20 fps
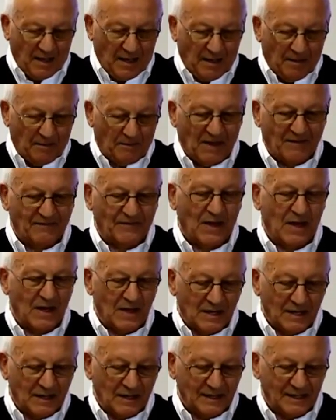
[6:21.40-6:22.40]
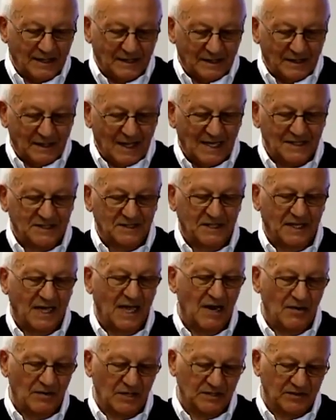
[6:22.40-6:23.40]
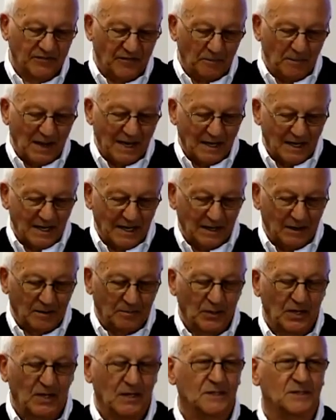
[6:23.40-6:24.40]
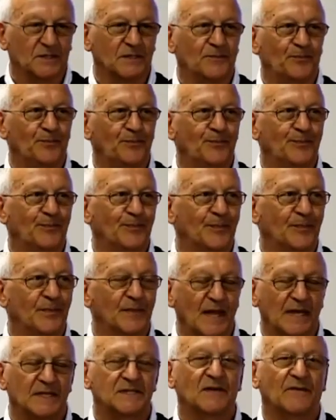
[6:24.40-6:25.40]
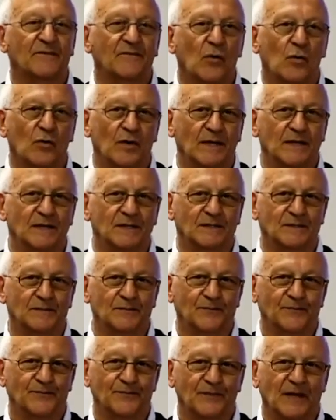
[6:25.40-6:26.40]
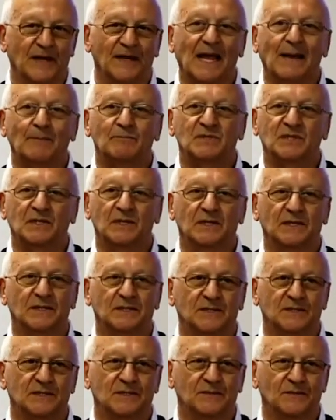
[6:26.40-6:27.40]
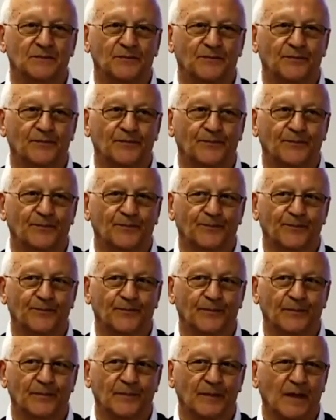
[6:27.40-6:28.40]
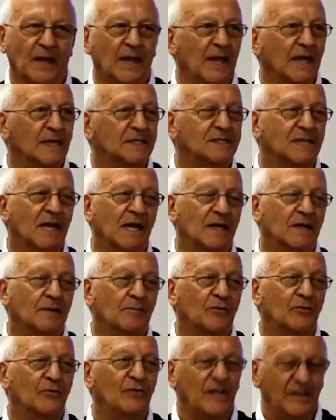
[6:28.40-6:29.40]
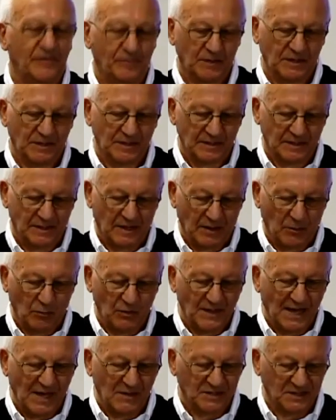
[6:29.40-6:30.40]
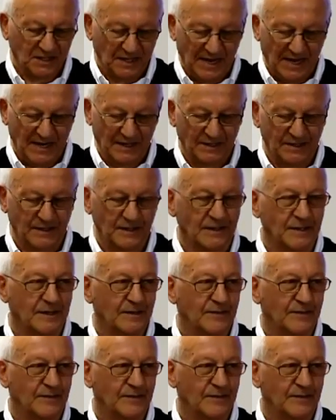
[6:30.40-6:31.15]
But for us carers of a mentally ill person, there's a void, an emptiness. It's like a bereavement without an end.